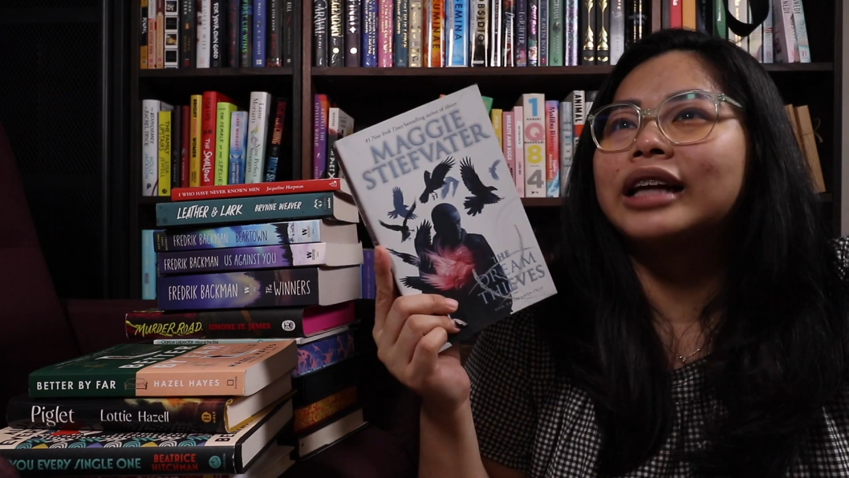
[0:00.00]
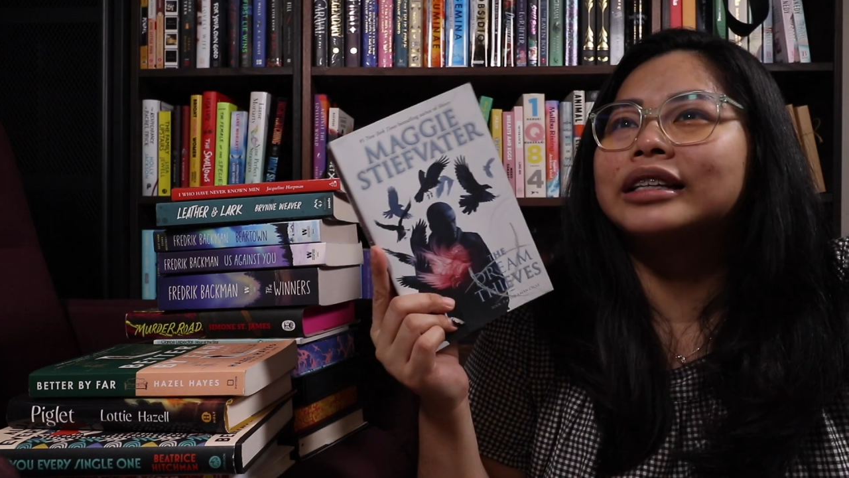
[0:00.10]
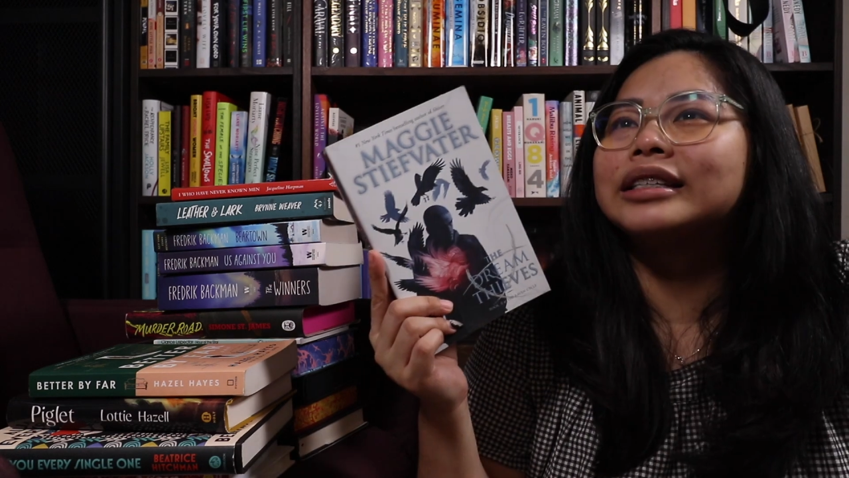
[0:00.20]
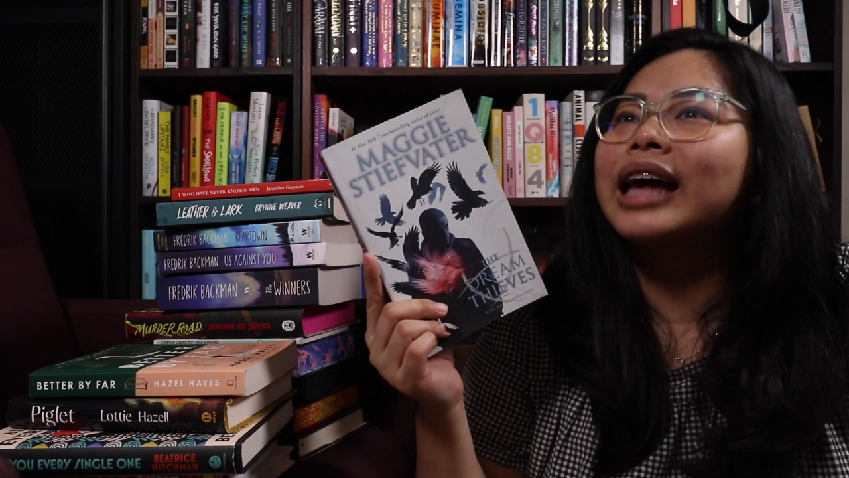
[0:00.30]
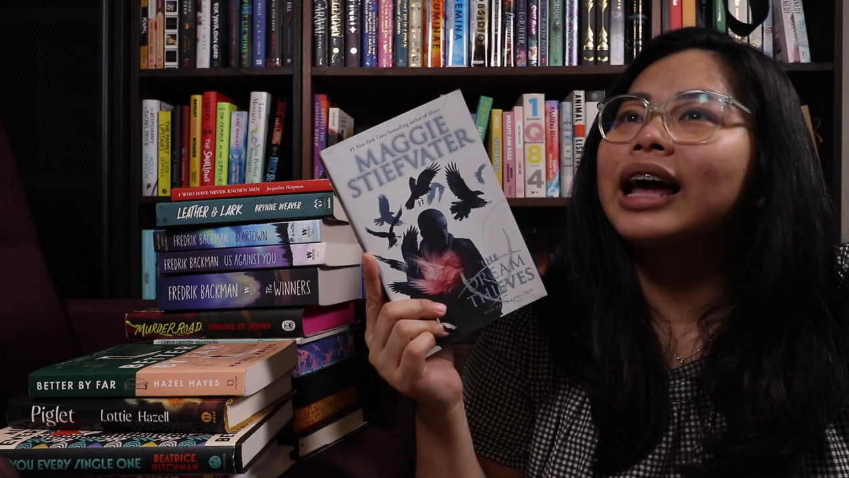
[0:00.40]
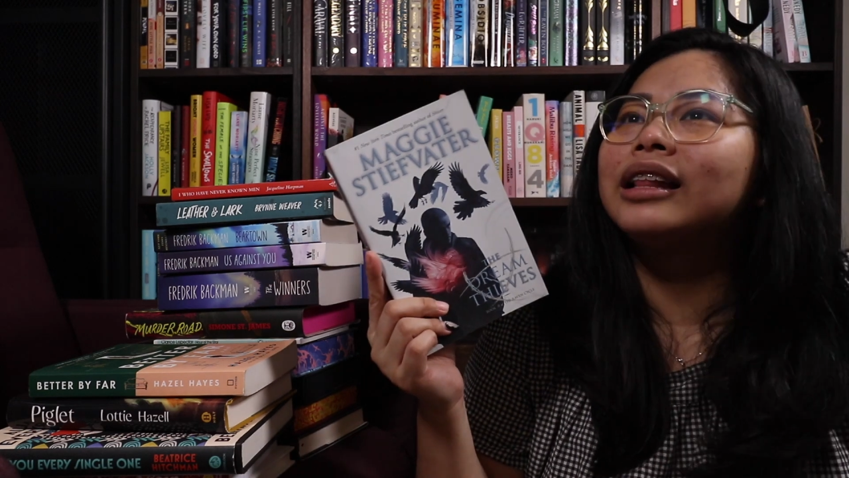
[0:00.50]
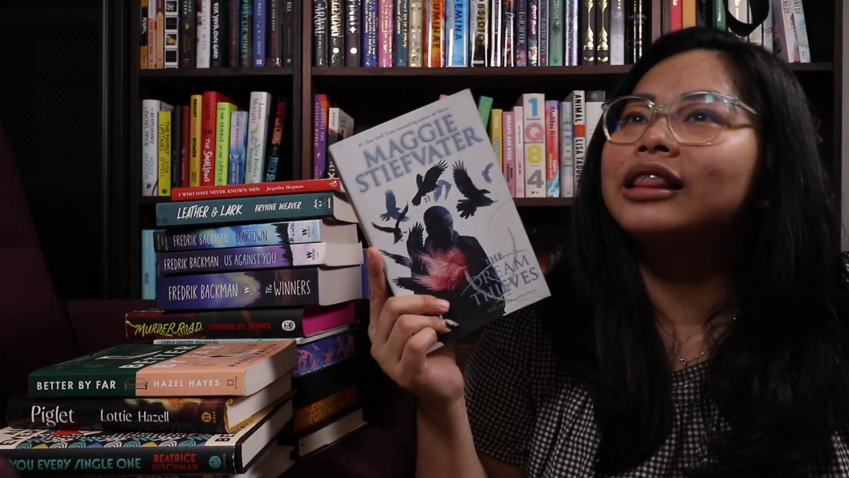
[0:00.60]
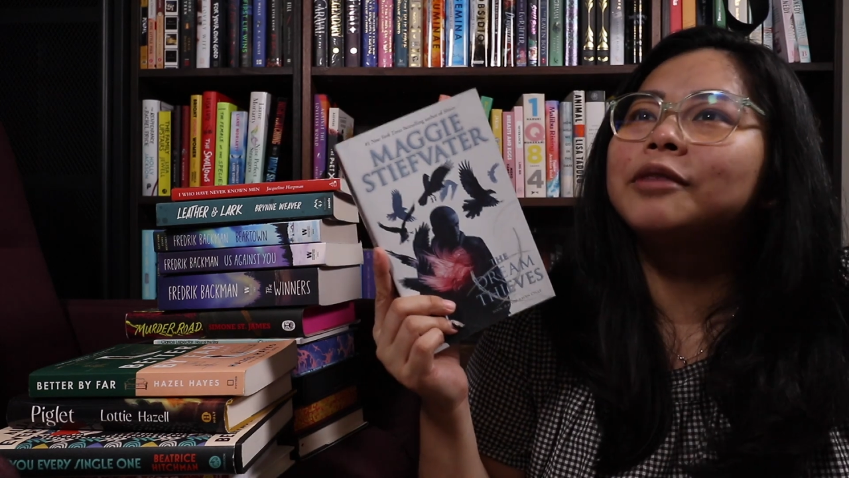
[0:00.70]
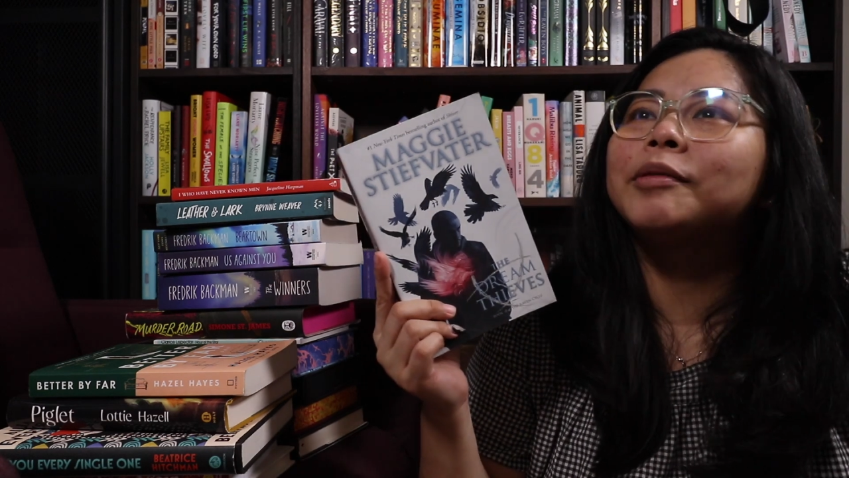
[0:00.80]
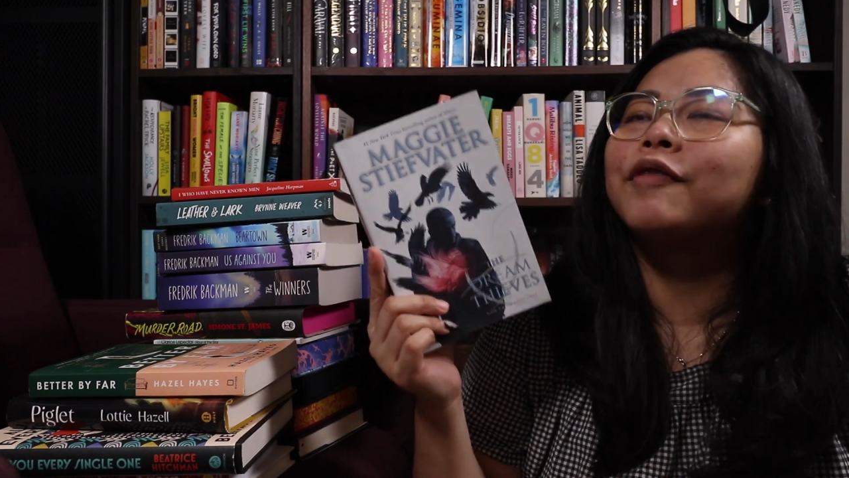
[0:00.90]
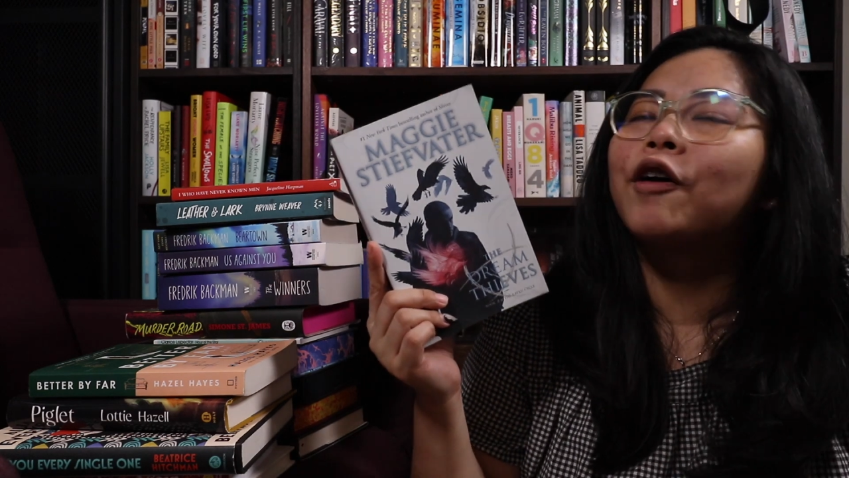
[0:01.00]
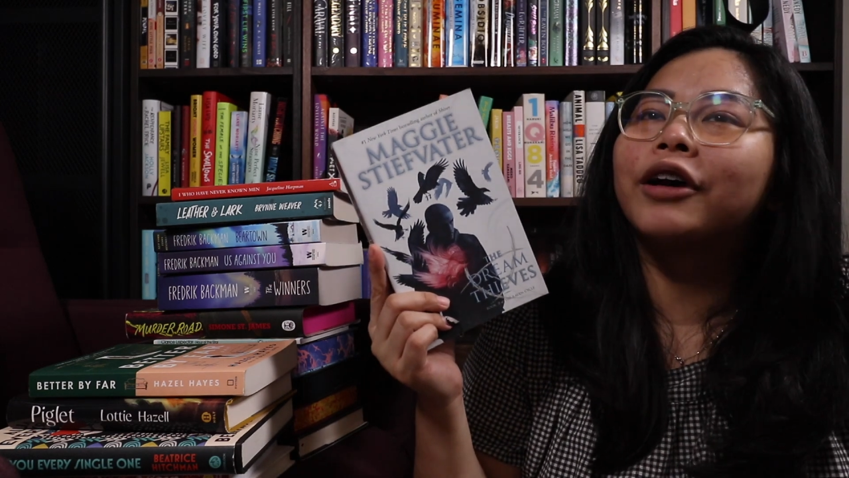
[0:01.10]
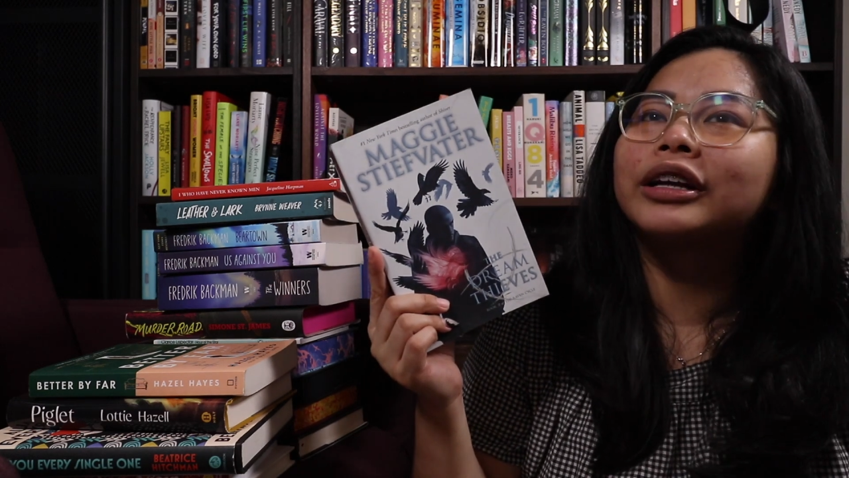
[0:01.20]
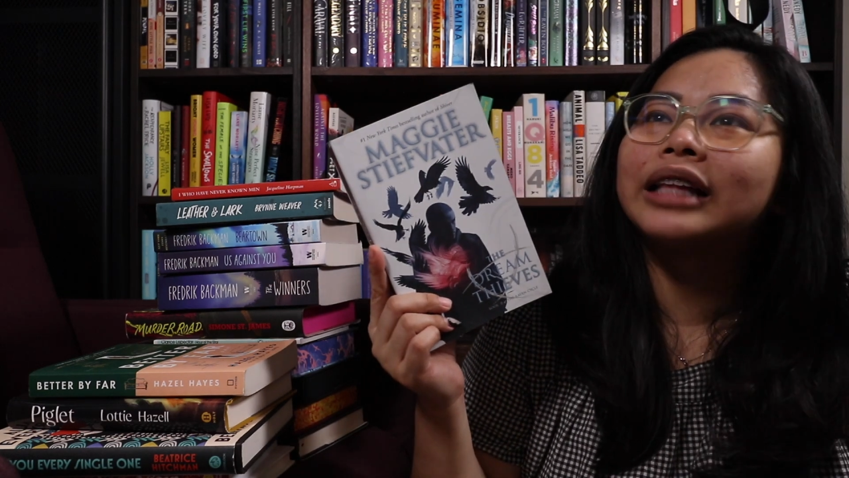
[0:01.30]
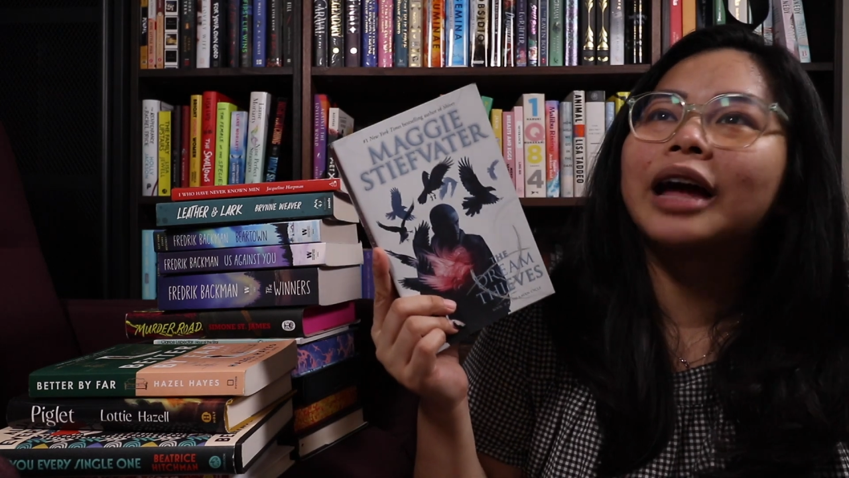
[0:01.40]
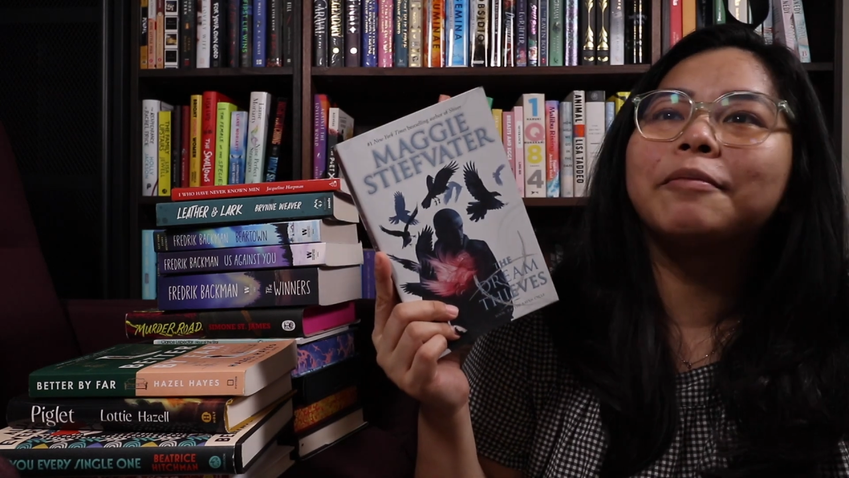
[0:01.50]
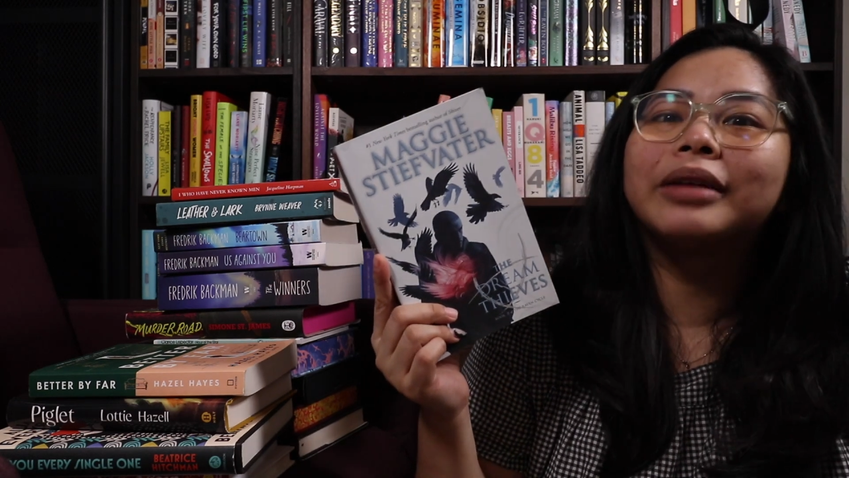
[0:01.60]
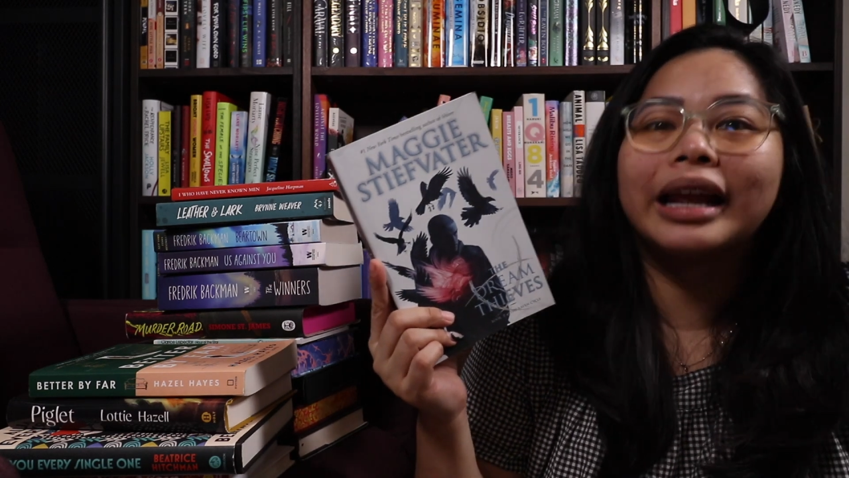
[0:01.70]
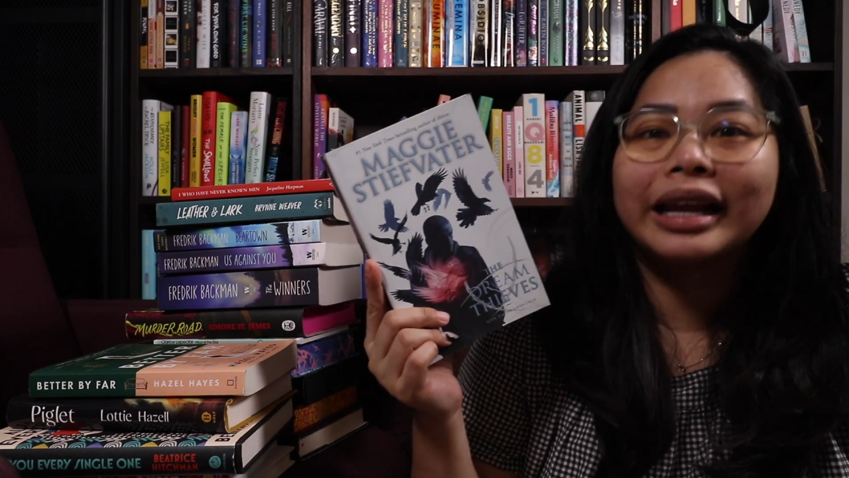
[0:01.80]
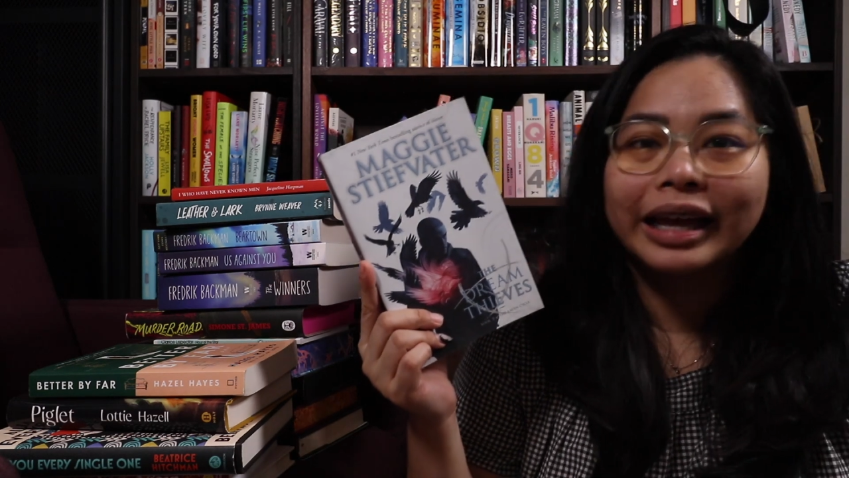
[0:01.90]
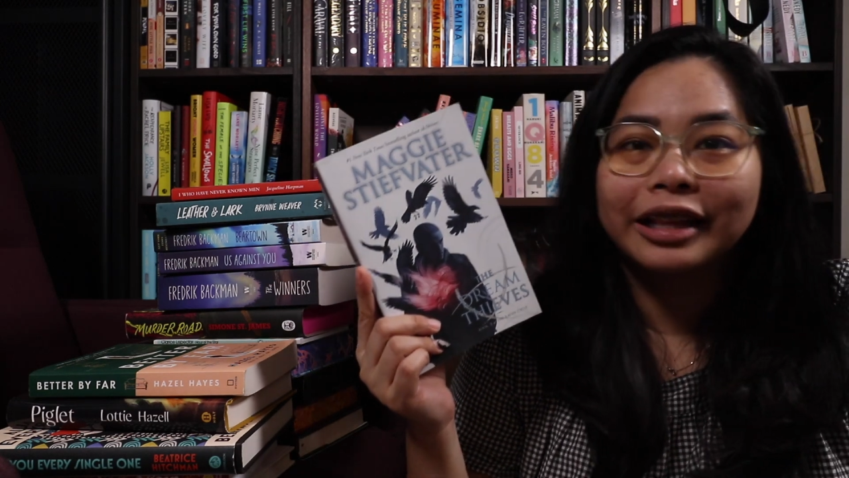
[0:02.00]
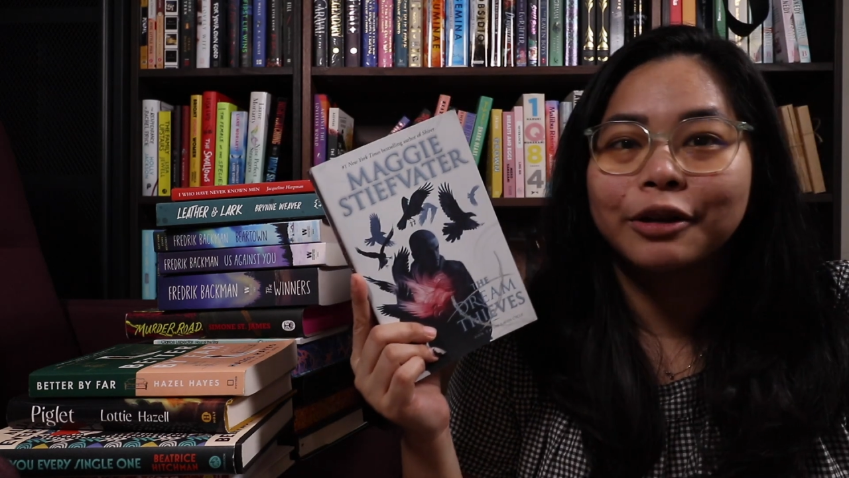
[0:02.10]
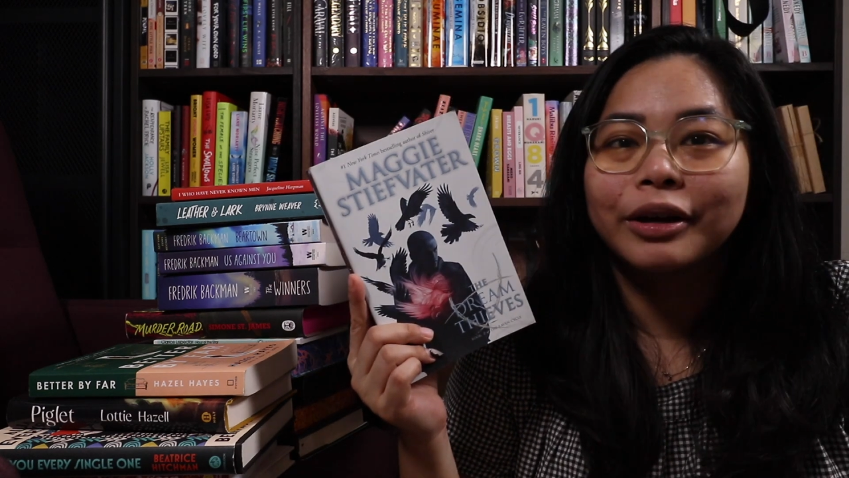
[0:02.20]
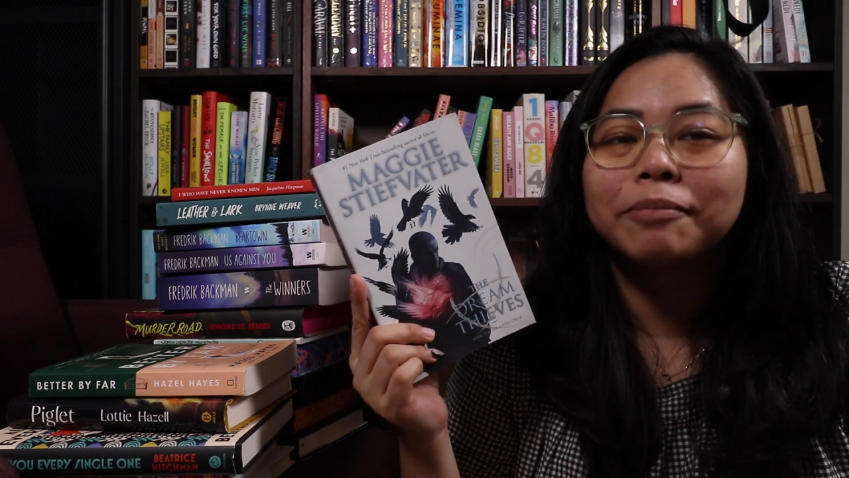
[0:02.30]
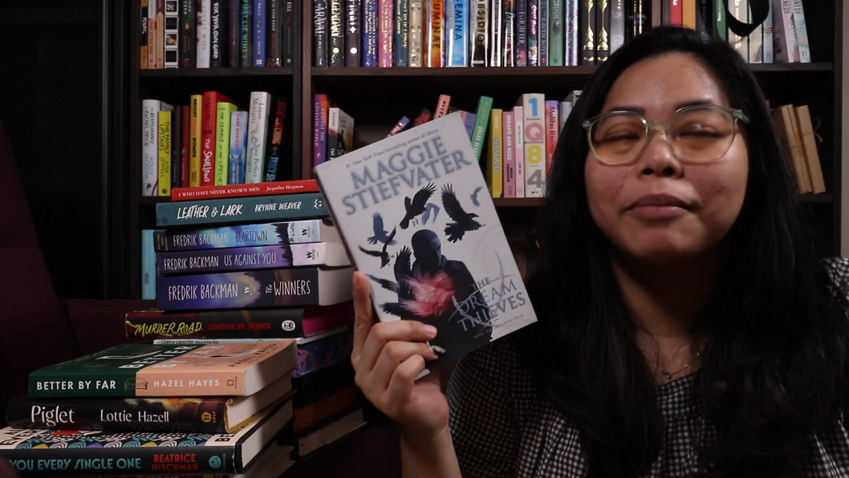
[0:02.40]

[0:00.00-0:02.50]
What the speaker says: I just had a little bit of a hard time getting into it,